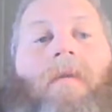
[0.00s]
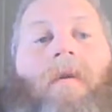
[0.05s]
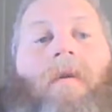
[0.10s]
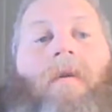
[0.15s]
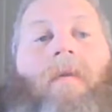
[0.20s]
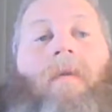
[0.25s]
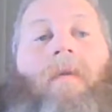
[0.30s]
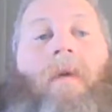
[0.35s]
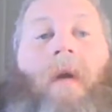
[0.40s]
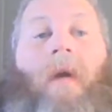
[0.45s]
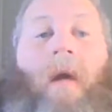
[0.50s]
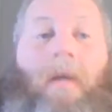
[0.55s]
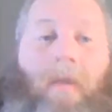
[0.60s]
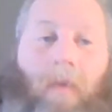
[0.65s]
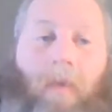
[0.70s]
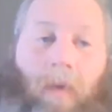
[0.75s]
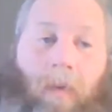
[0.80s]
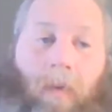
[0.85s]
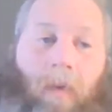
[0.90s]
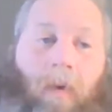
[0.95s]
So,
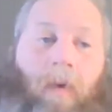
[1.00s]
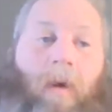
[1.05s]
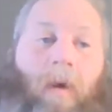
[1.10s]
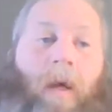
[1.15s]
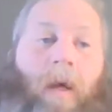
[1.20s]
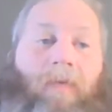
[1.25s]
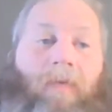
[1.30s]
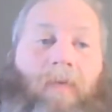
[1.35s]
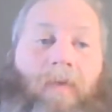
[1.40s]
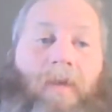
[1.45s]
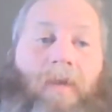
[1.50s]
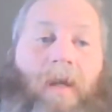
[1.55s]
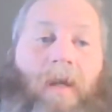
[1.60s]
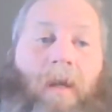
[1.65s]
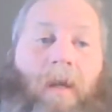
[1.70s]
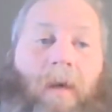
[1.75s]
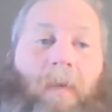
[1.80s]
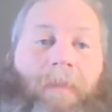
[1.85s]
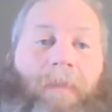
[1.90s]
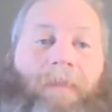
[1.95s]
yes, we were in
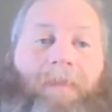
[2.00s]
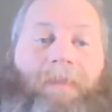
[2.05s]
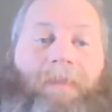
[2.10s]
Virginia.